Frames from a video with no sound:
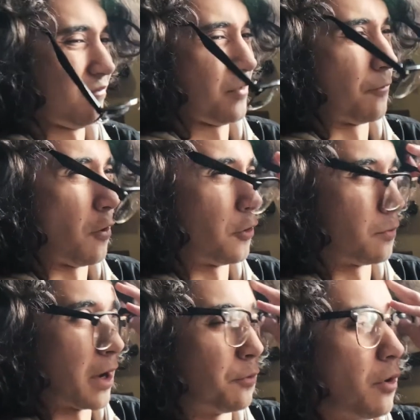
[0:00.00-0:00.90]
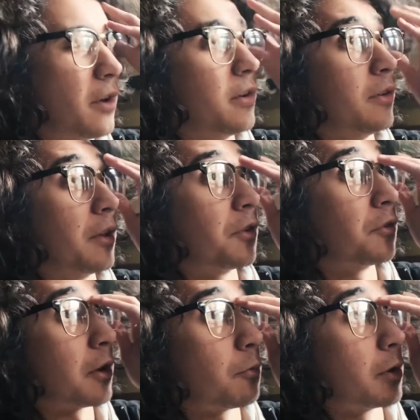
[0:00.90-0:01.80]
the volume I'd want unless it's
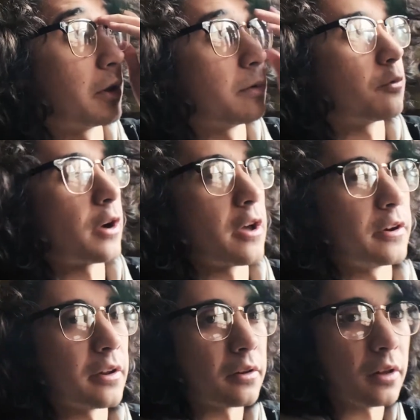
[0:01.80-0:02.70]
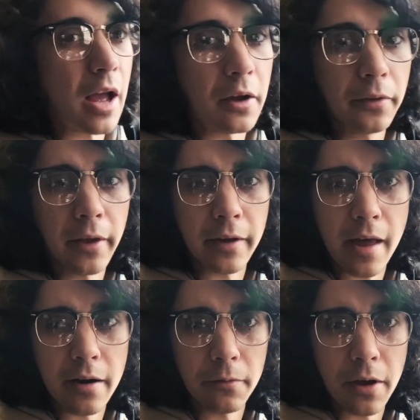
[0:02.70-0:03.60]
like really crowded and loud, like
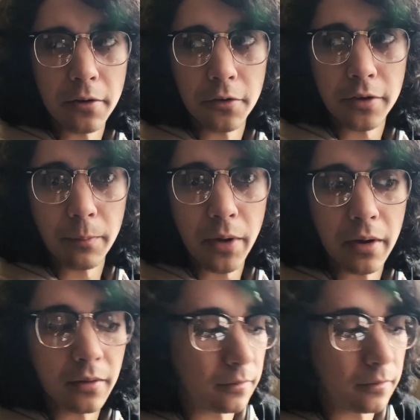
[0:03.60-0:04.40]
at an event or something.